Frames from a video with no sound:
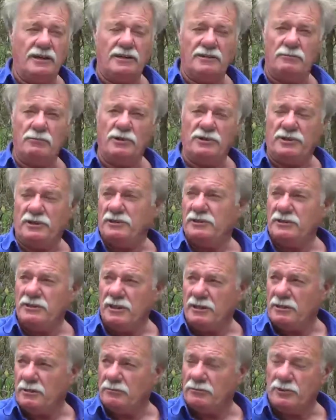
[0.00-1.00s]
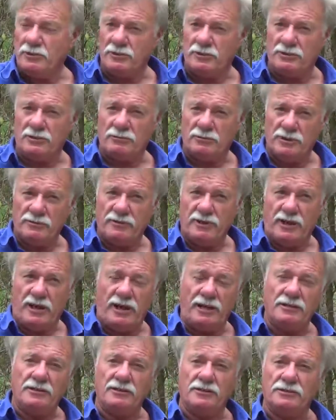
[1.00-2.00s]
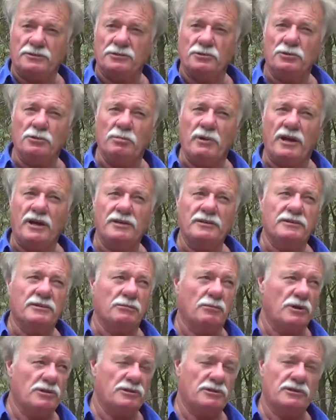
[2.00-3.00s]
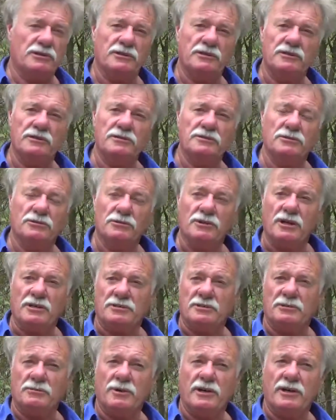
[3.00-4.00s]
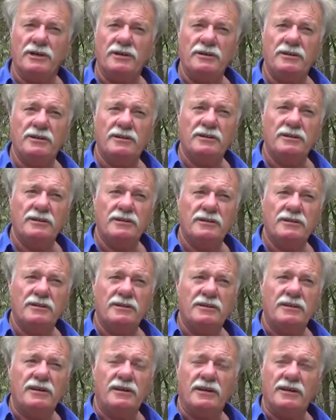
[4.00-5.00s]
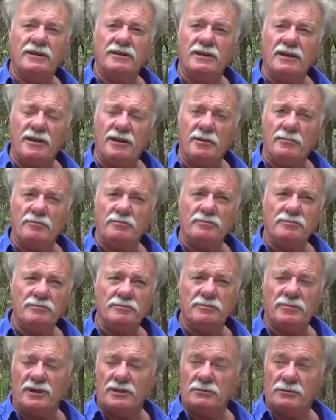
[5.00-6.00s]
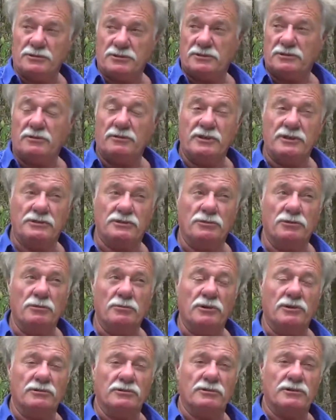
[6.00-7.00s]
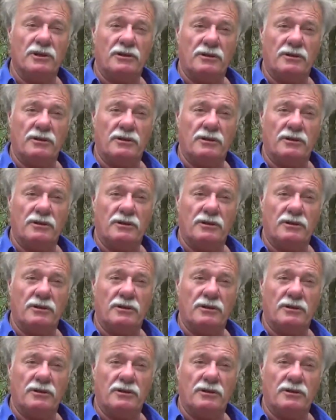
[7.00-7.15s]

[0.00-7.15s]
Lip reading: And what they did, they diverted the river under the saw blade to wash the sawdust away. And but there was 3 sawmills